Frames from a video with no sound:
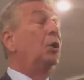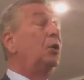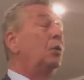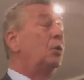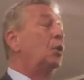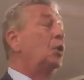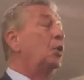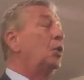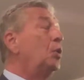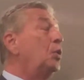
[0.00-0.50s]

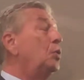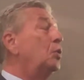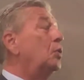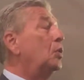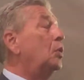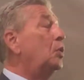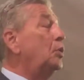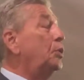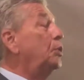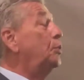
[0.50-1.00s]

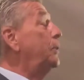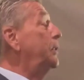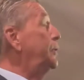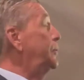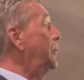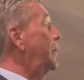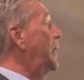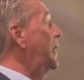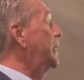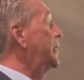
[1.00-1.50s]
Who do
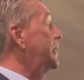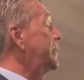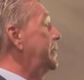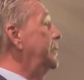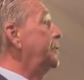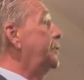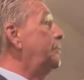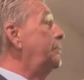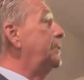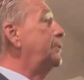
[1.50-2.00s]
we
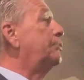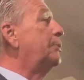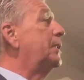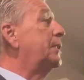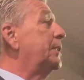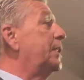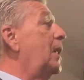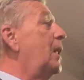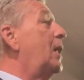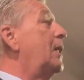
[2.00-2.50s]
trust? Do we
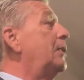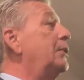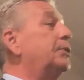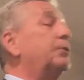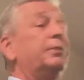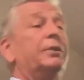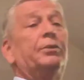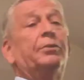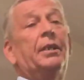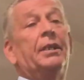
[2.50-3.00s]
trust God
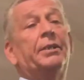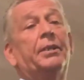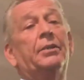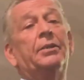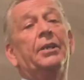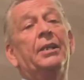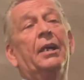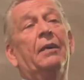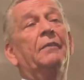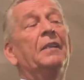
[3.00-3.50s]
or do we trust
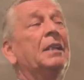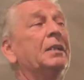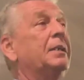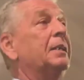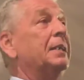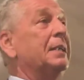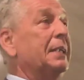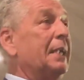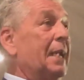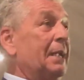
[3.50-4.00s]
ourselves?
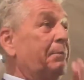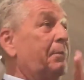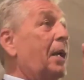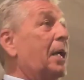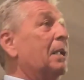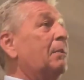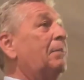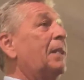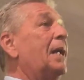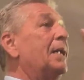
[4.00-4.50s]
And
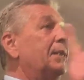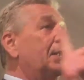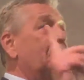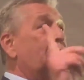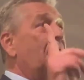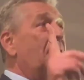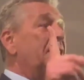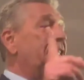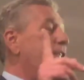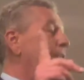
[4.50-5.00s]
bottom line, the
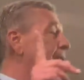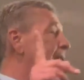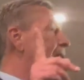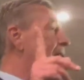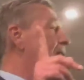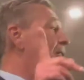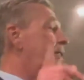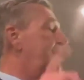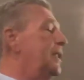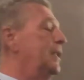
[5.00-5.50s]
question
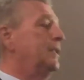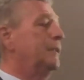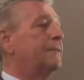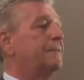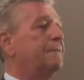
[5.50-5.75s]
is